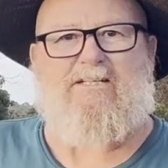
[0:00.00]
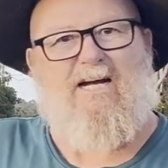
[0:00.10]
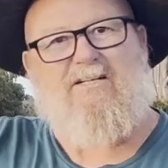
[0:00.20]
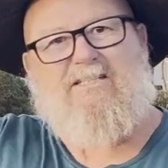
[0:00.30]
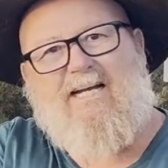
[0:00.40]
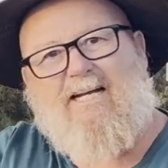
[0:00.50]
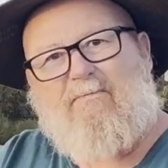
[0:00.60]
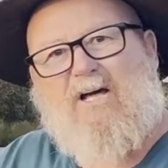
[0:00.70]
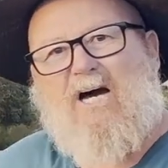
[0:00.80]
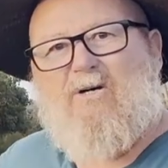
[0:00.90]
Don't take
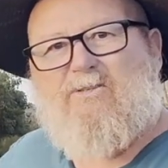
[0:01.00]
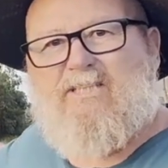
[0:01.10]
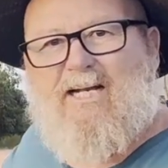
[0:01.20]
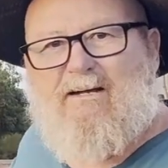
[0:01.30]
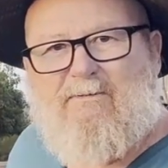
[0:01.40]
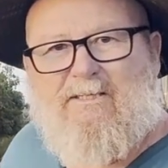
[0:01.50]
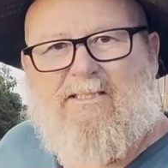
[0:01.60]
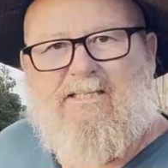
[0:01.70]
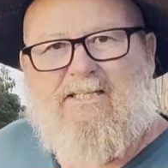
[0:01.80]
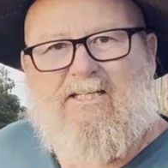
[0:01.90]
up the whole setup
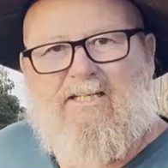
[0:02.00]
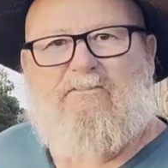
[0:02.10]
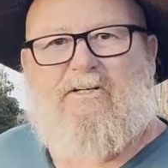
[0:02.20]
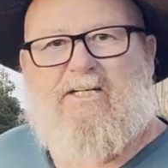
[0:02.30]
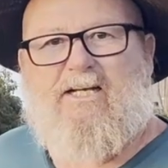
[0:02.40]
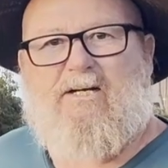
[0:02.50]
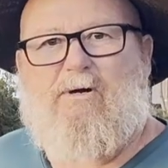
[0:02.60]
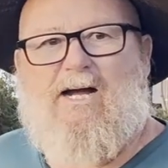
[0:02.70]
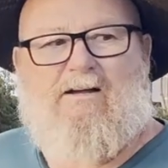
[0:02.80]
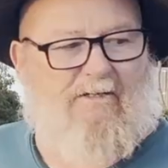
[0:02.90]
if you can get
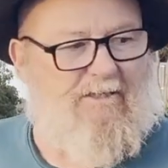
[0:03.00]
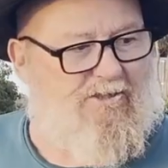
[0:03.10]
away with it.